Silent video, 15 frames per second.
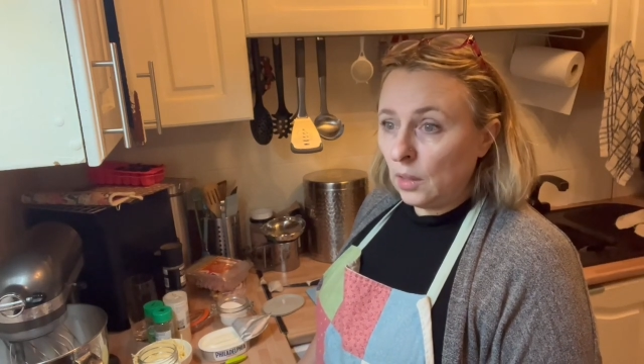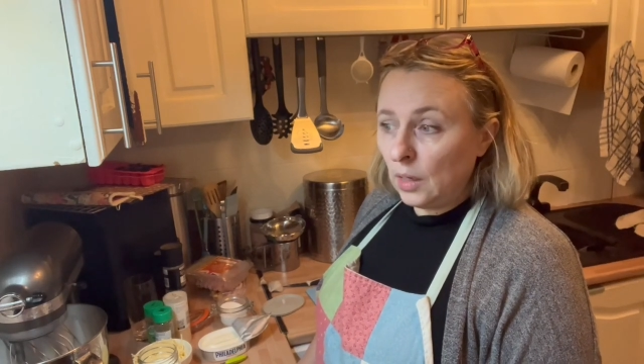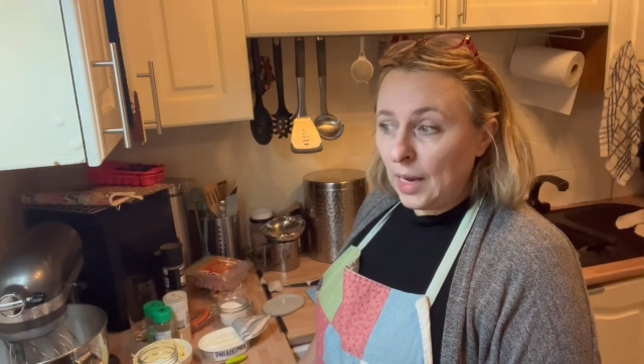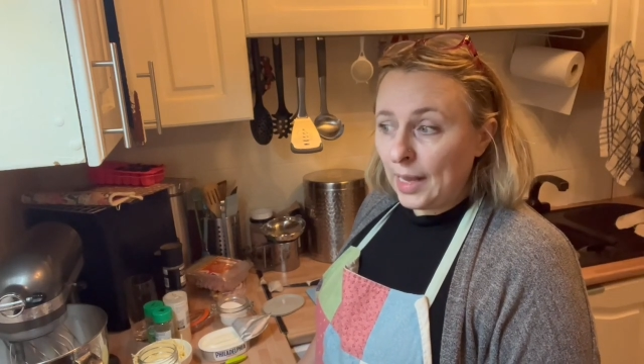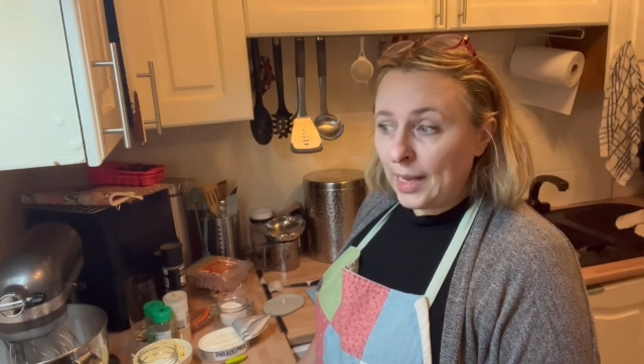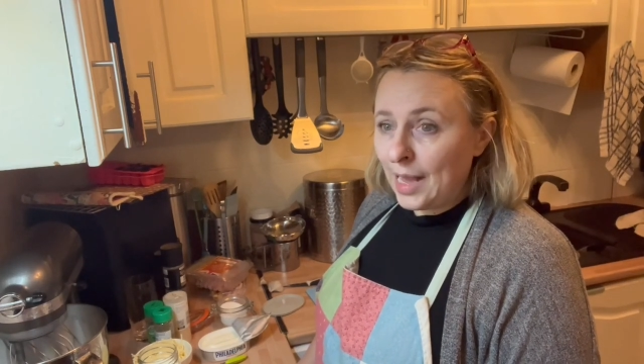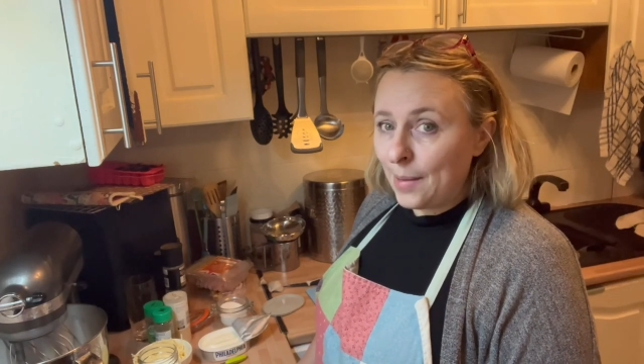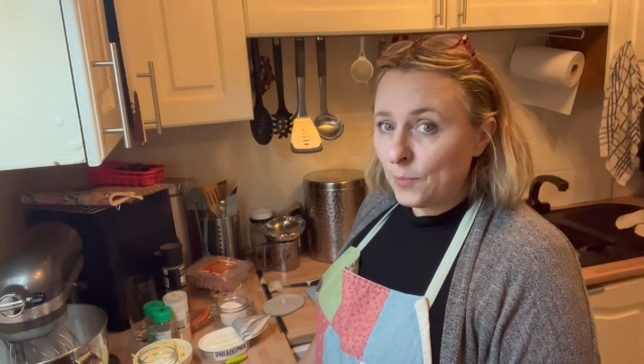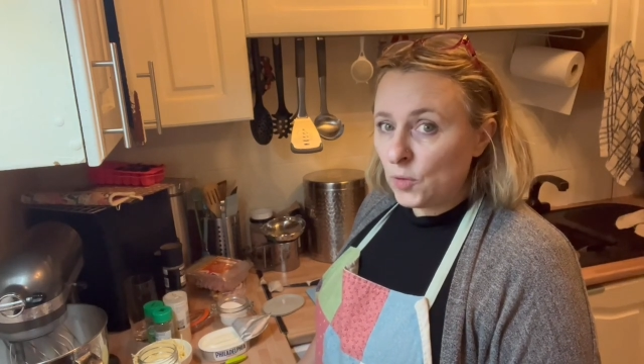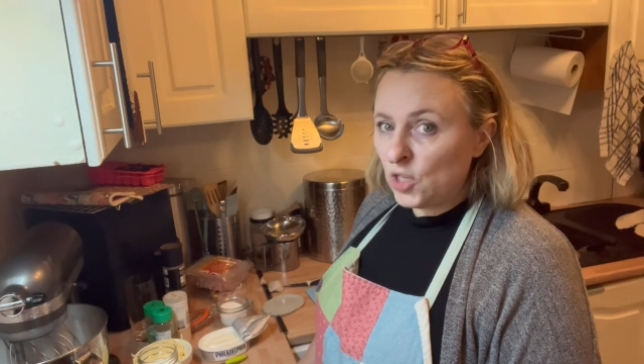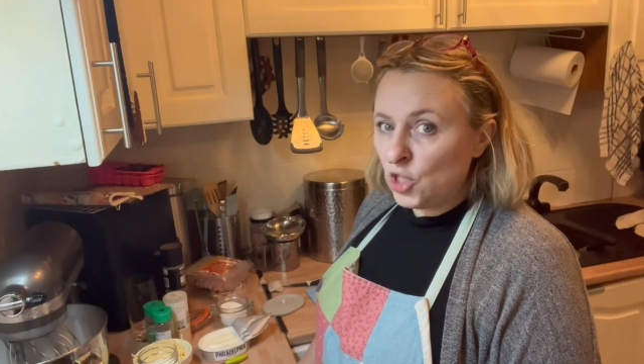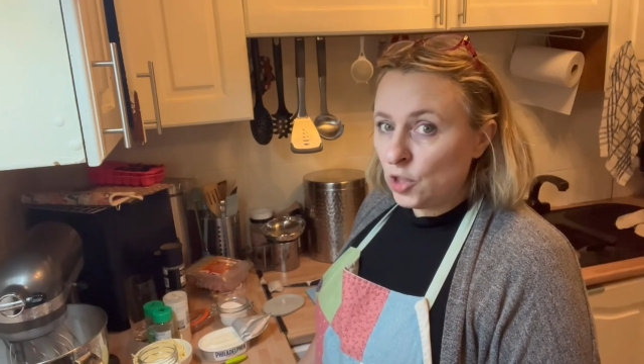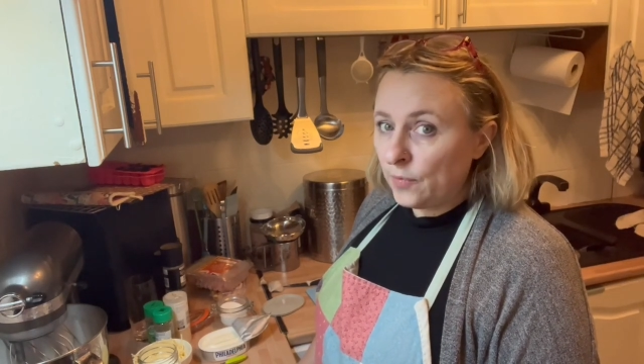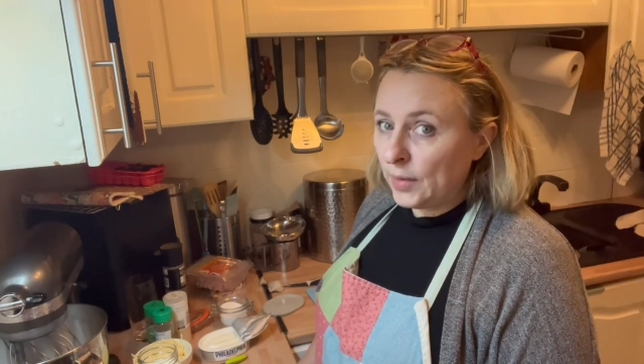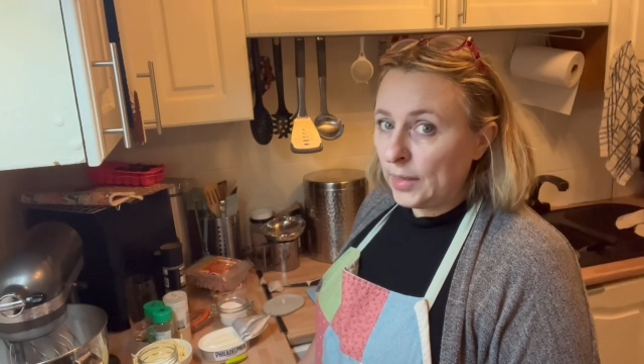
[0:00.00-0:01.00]
like I'm doing
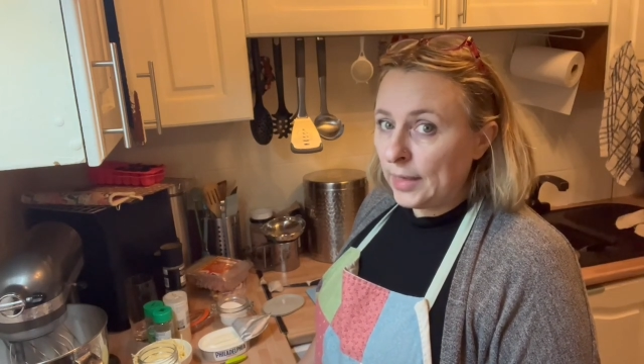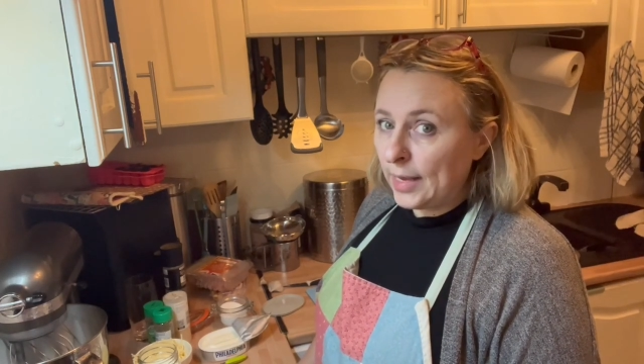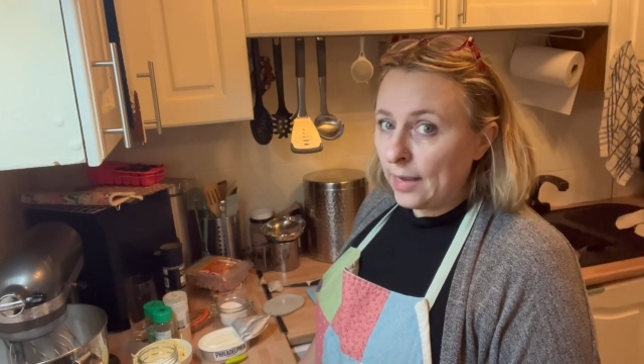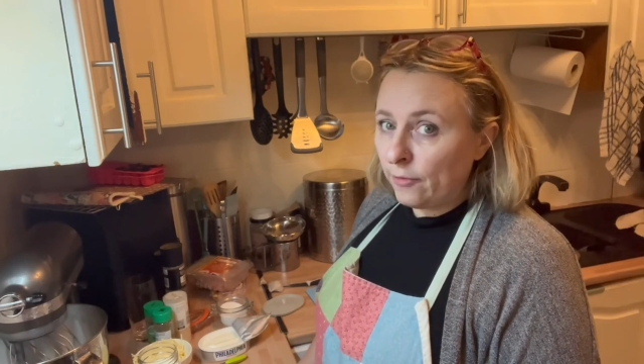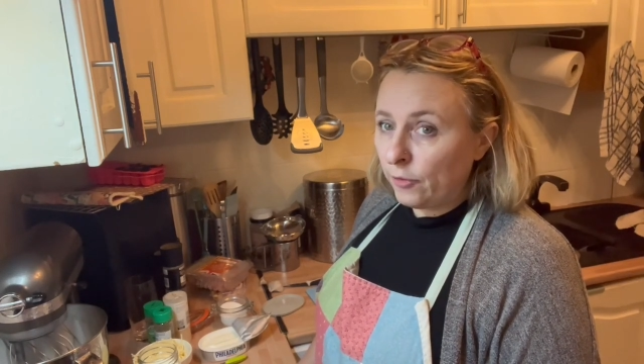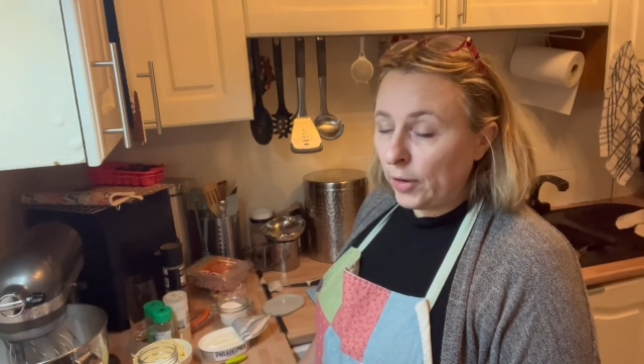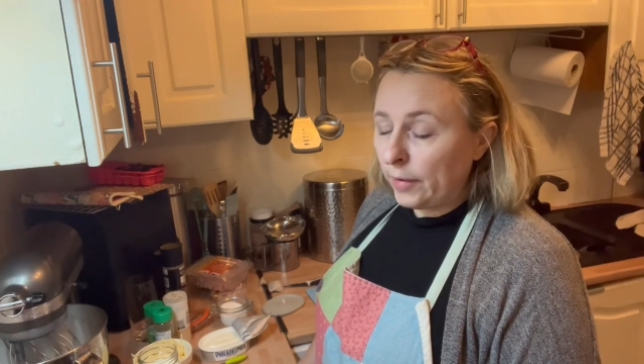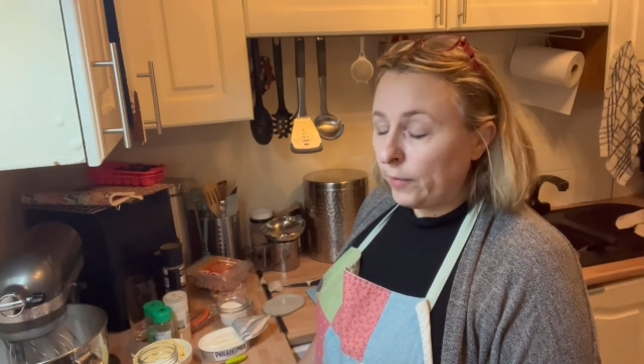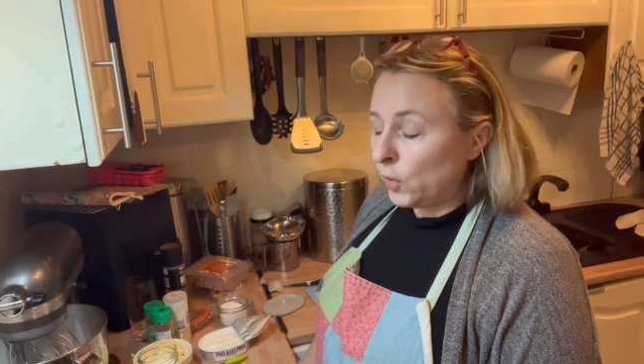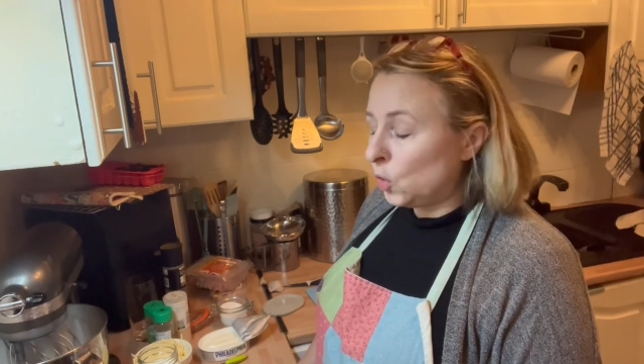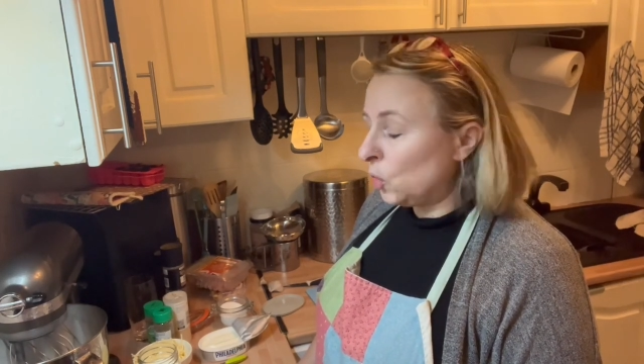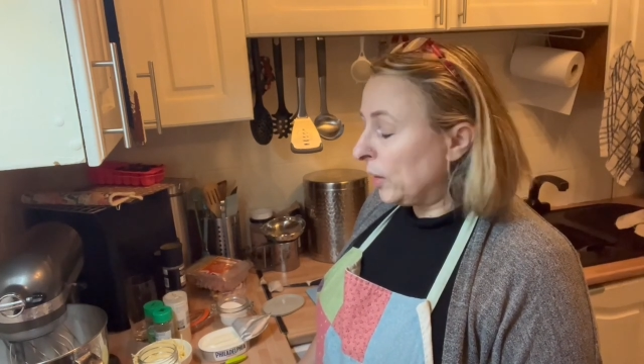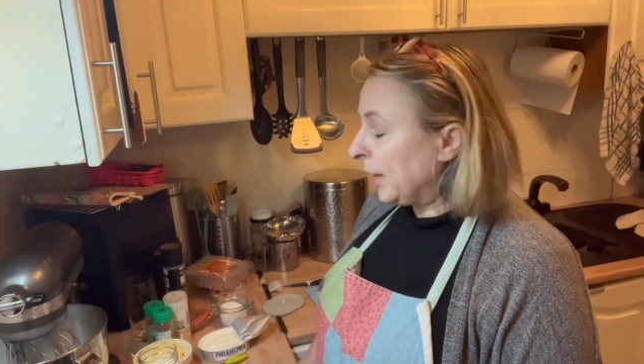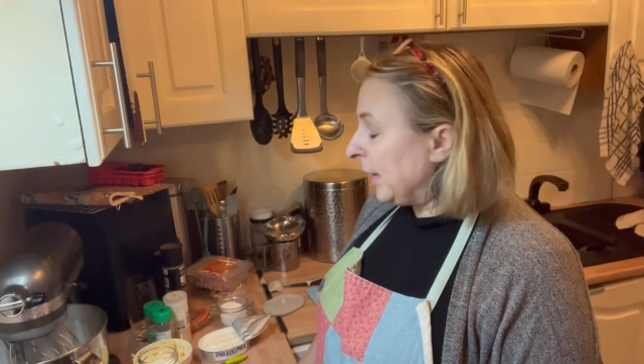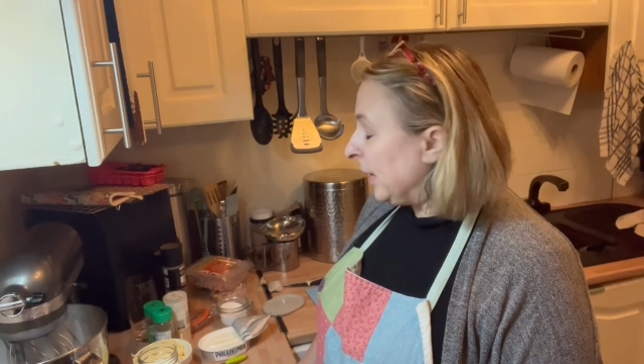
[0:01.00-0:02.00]
shove it in the air fryer and
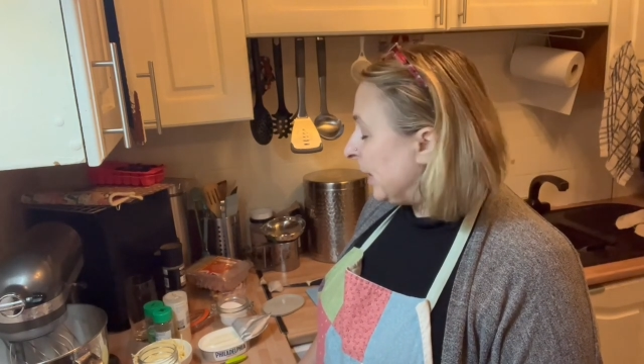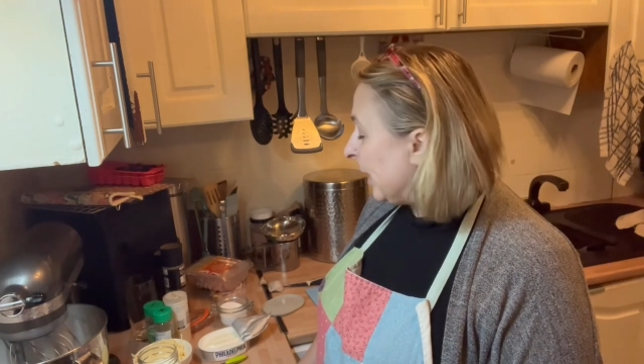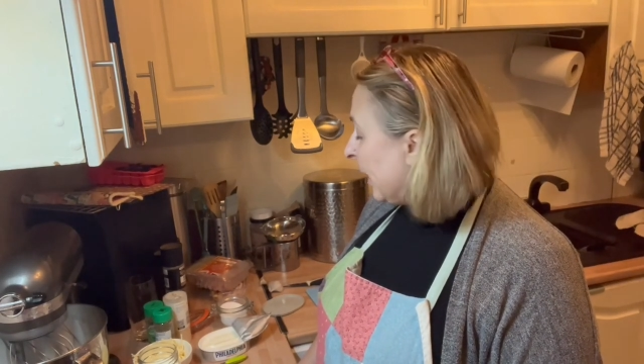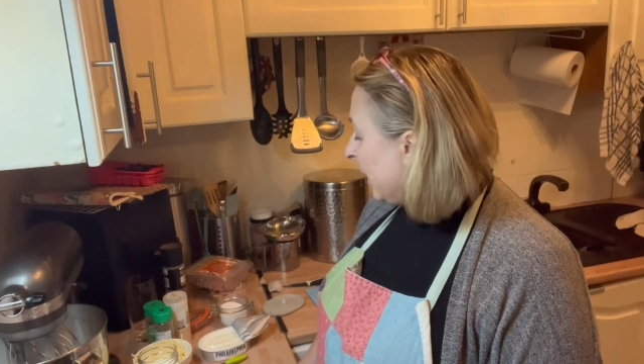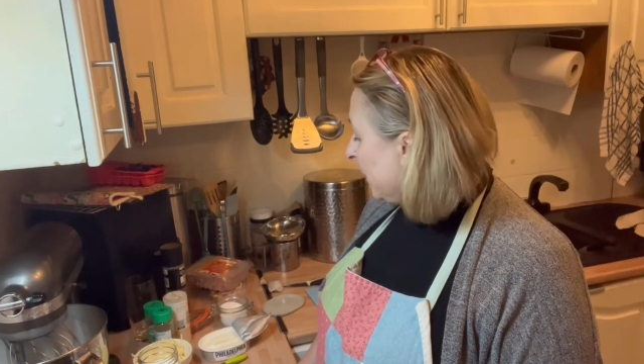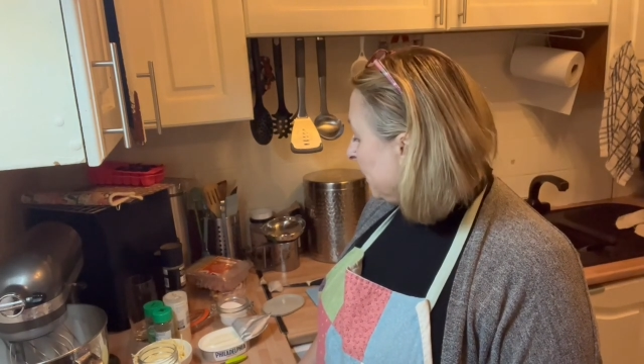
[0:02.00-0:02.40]
cook it in that